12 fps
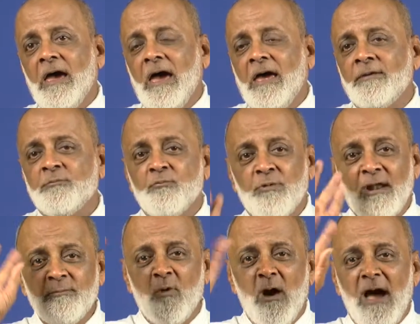and
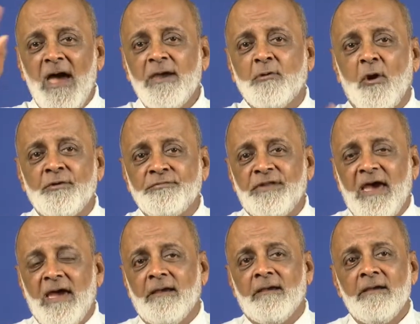one more eye
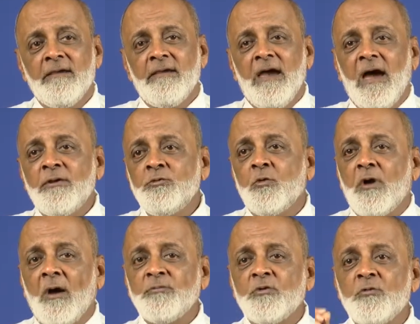contact, and you
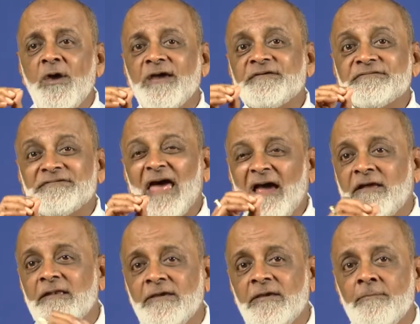come to know
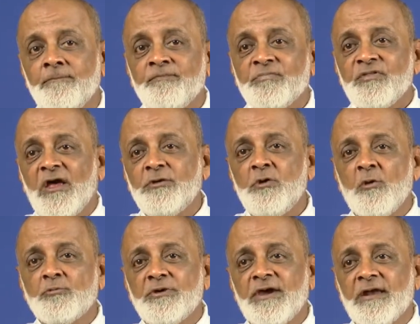exactly that you
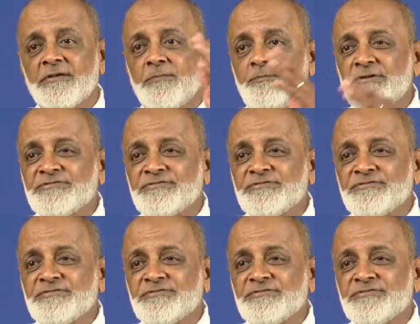have to get